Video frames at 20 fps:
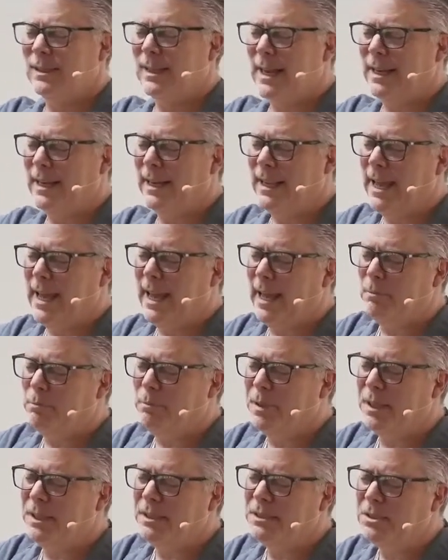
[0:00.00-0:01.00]
Sing that
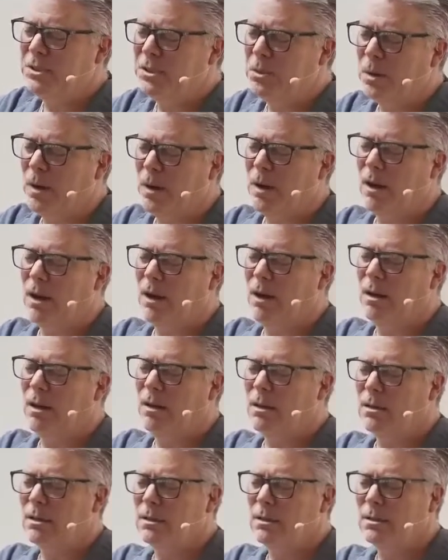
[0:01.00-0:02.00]
again. Peace to
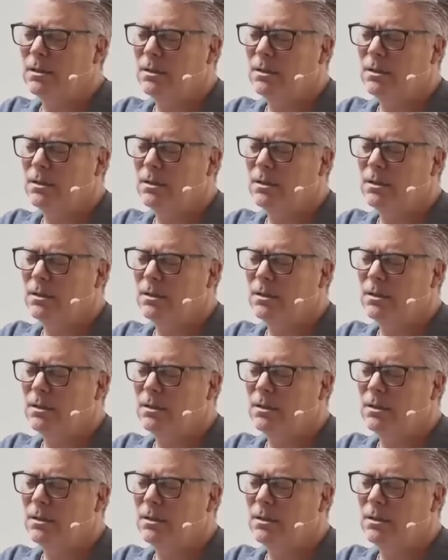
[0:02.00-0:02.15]
all.